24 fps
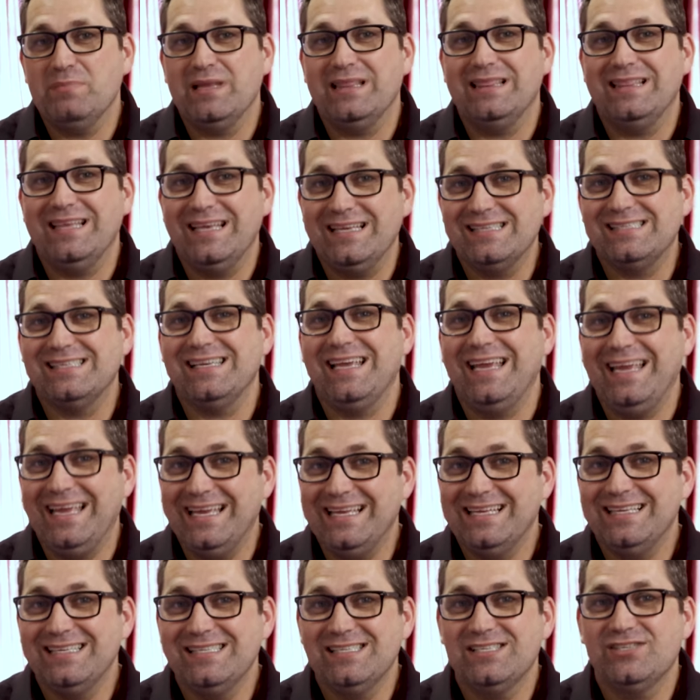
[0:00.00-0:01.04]
but this
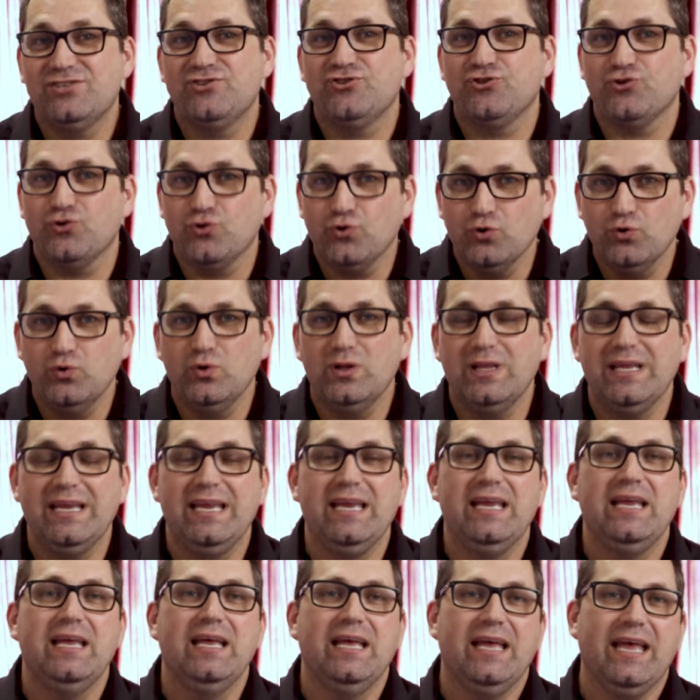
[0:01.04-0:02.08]
is
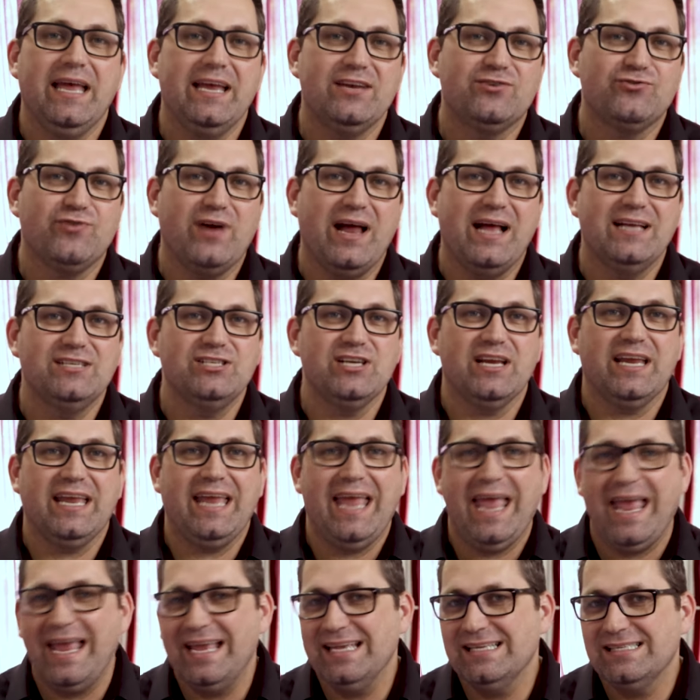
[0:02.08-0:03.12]
truly a tragic
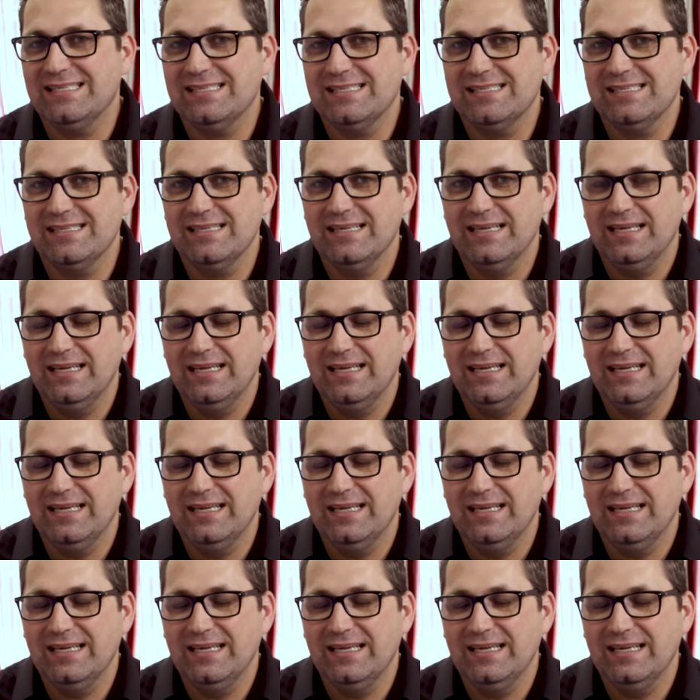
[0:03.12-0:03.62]
case.